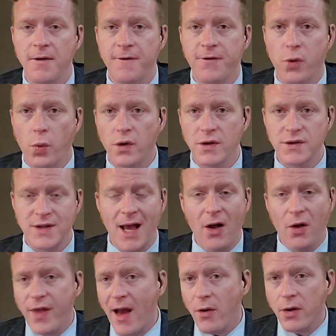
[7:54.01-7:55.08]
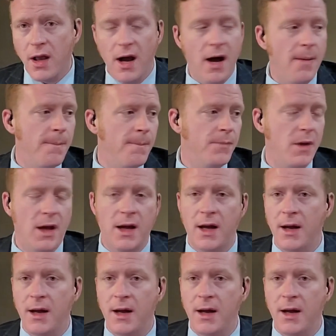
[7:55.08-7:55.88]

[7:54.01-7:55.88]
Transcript: Florida's health outcome